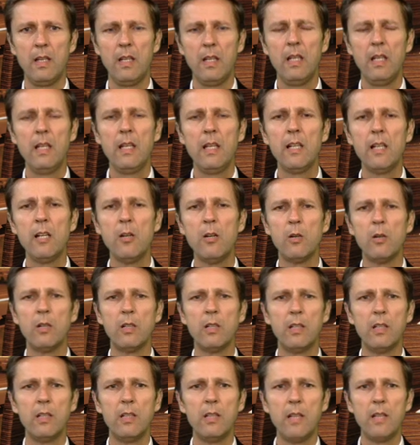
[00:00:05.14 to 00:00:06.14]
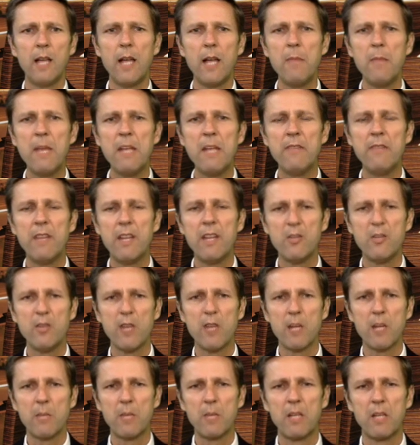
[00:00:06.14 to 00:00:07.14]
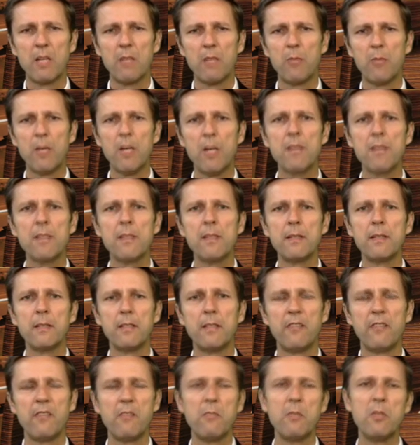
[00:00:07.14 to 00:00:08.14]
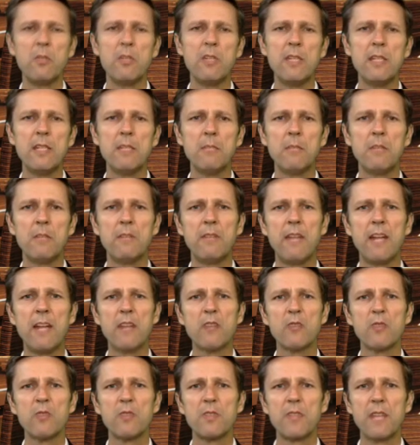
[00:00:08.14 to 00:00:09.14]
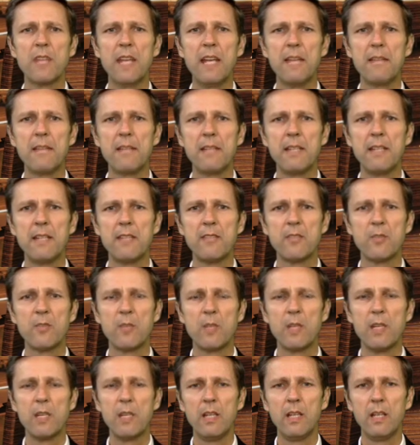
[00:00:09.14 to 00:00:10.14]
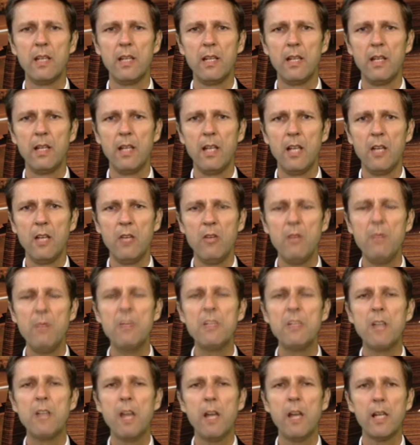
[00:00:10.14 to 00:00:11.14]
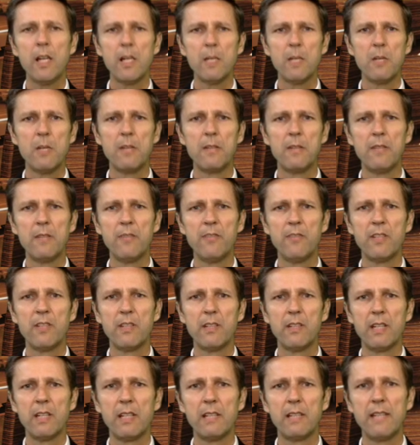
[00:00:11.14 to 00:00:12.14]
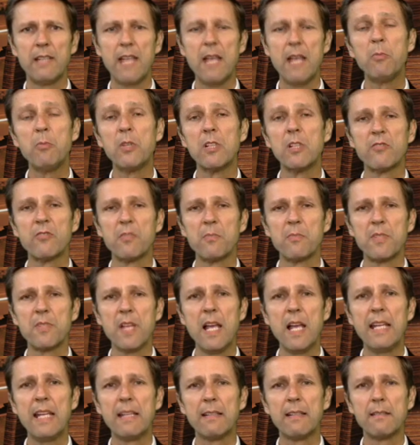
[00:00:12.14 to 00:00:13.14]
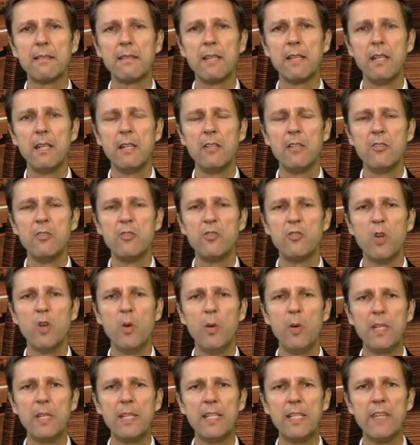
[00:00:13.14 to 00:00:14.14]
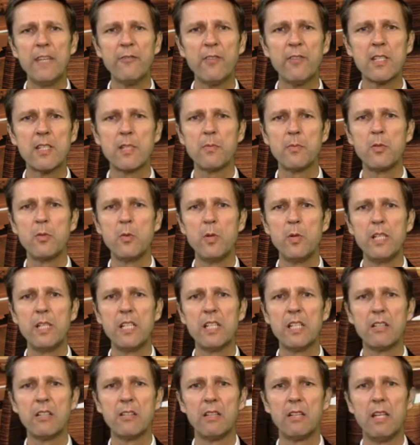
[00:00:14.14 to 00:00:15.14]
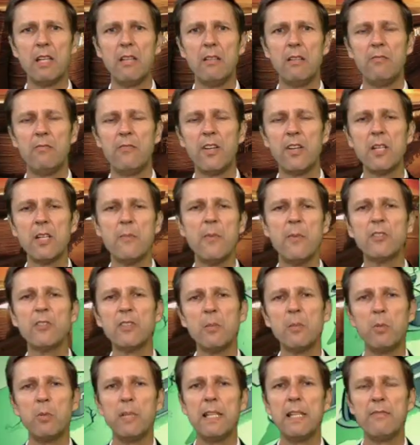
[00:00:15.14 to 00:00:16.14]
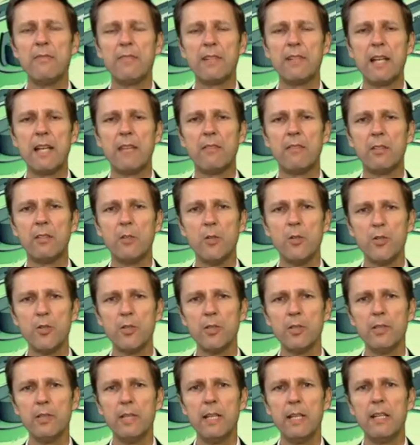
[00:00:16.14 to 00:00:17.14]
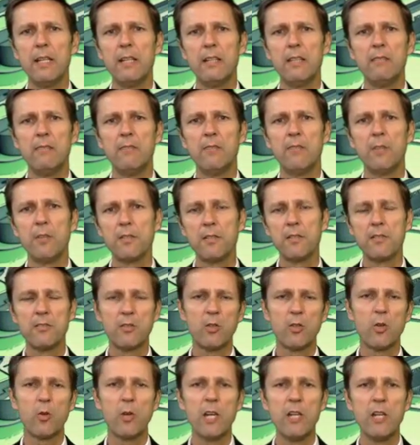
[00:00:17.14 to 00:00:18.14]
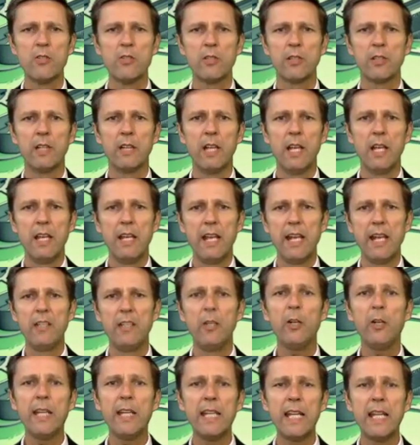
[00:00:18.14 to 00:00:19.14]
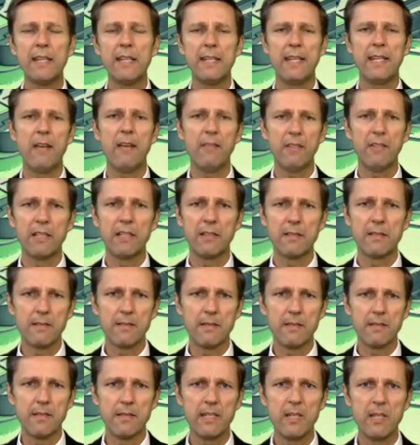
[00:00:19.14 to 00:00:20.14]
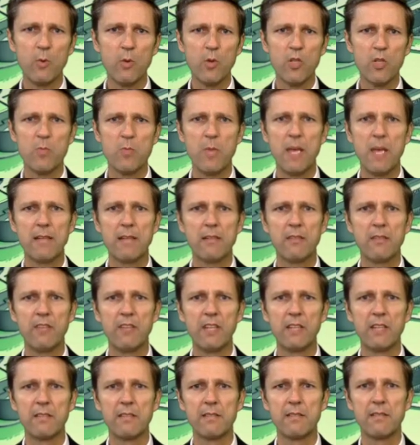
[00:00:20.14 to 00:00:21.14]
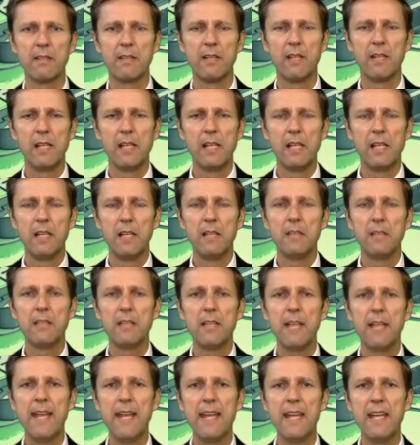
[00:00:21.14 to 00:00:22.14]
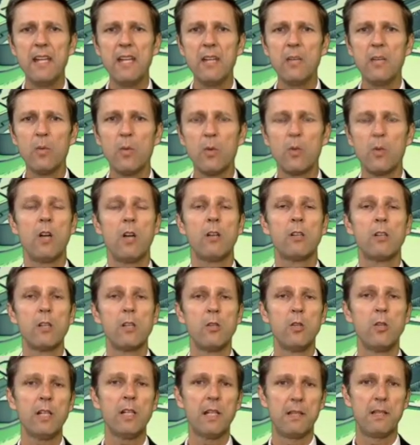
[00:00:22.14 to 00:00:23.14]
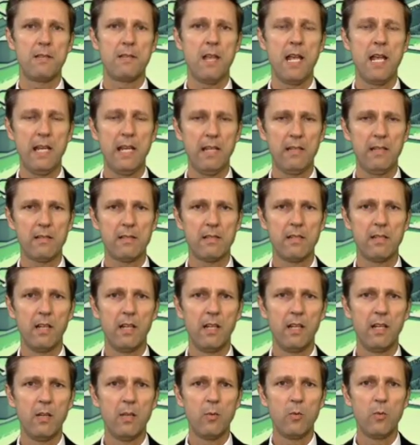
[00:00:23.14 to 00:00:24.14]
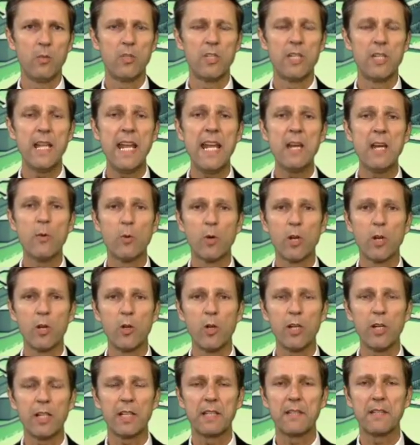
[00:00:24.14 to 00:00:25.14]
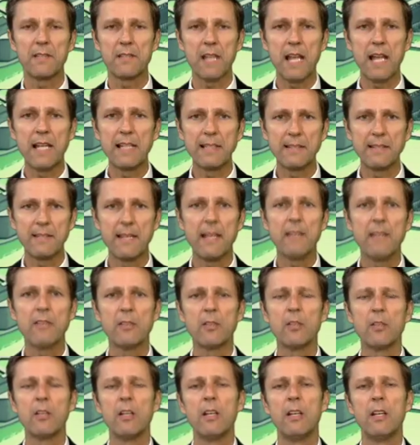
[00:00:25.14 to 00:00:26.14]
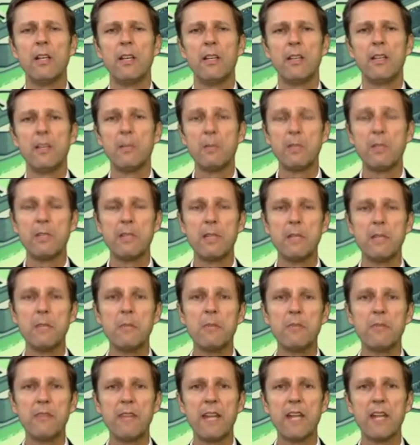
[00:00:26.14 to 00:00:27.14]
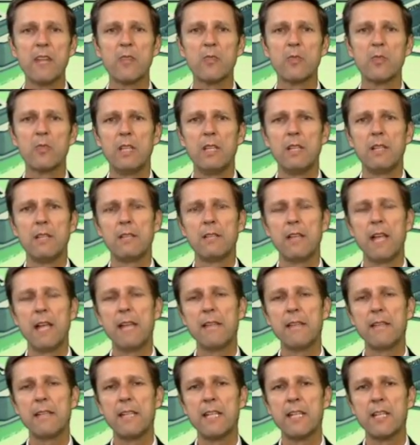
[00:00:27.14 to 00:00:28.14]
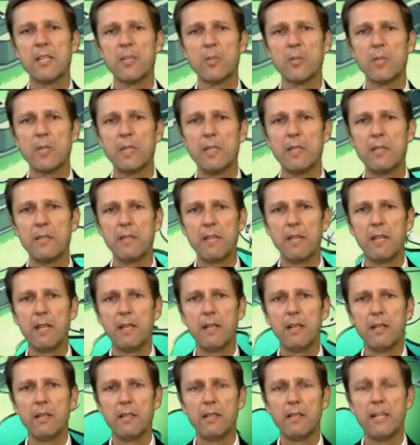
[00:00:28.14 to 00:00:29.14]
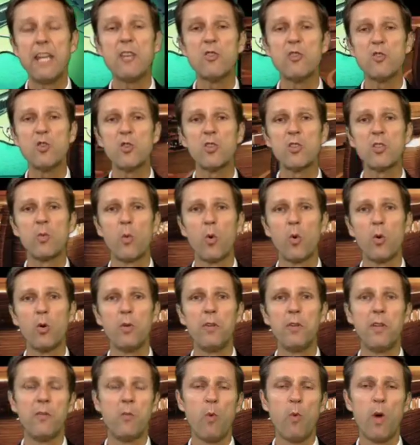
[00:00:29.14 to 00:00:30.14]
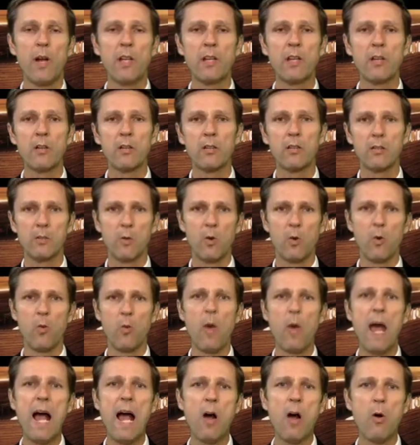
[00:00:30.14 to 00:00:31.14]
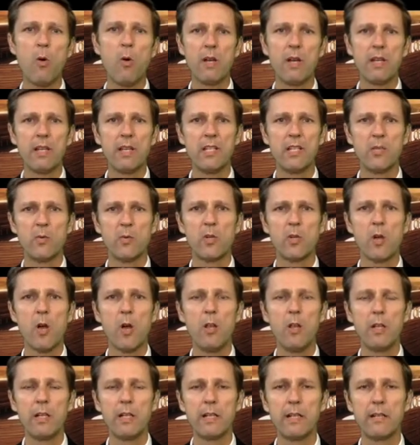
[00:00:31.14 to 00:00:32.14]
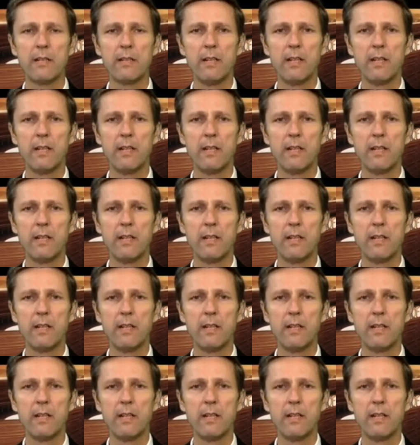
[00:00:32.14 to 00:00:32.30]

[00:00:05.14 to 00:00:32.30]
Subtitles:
Hello, I'm Ed Van Gennep, President of the Museum of Natural Science and History. We've been talking about different examples from science showing the difference between a fundamental belief in evolution versus creation and looking at the evidence to see which best fits. Today, we're not going to look at science. Today, we're going to look at the Science Center, the Museum of Natural Science and History's Nature's World of Wonder, or WOW as we're calling it.